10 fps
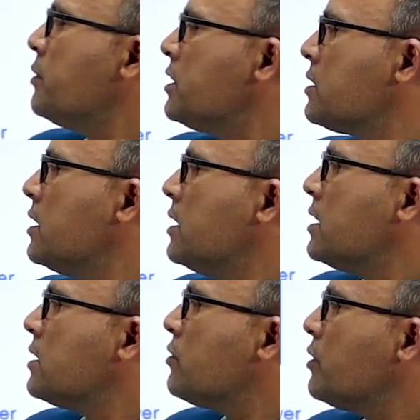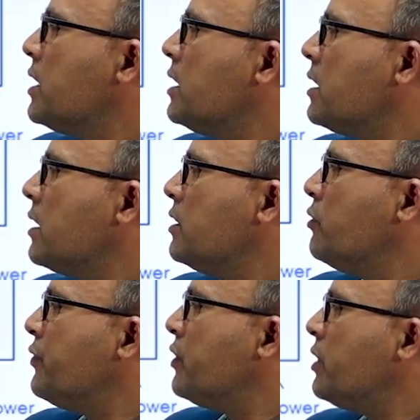means. So here,
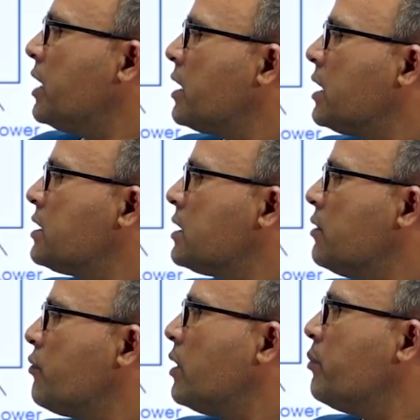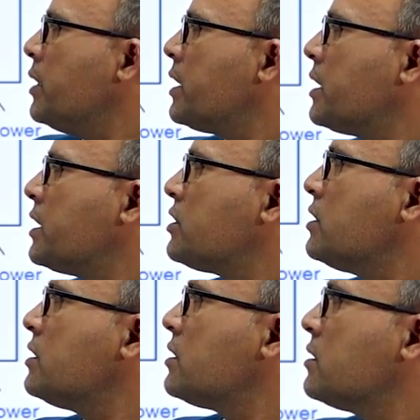if you consider 1 meter
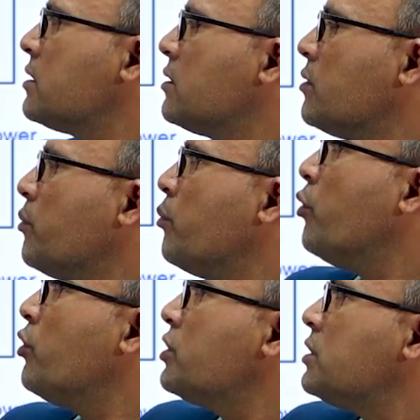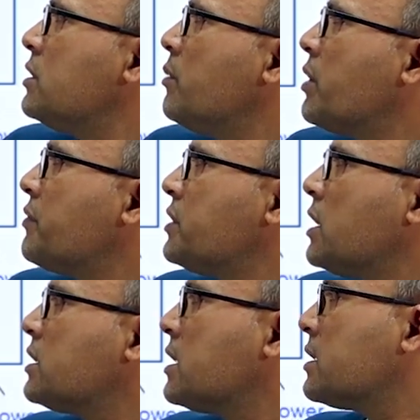distance, more number of
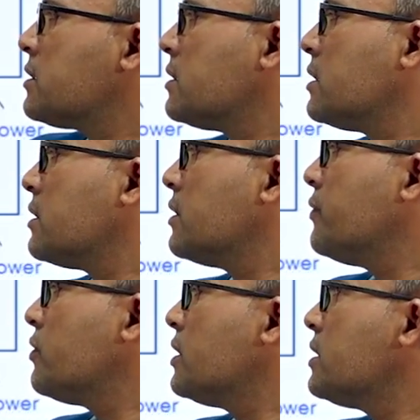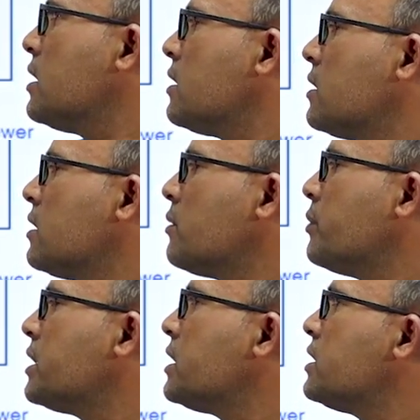charge carriers are there. If you consider another
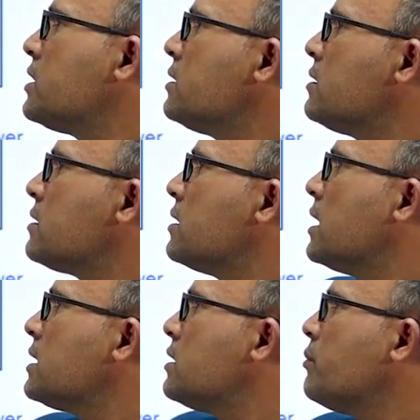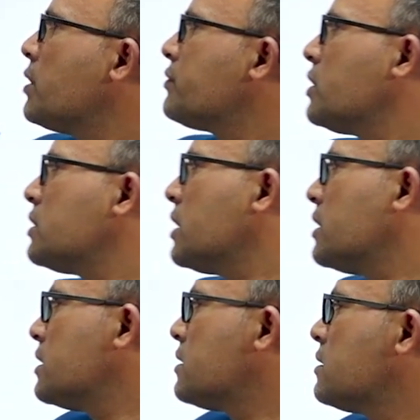meter distance, less number of charge
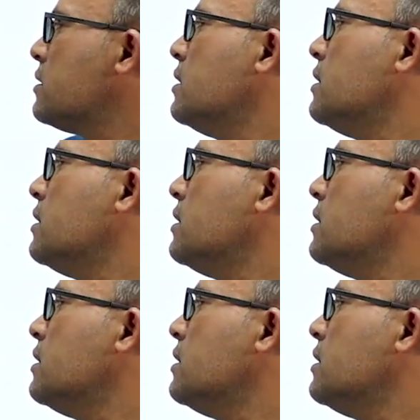carriers.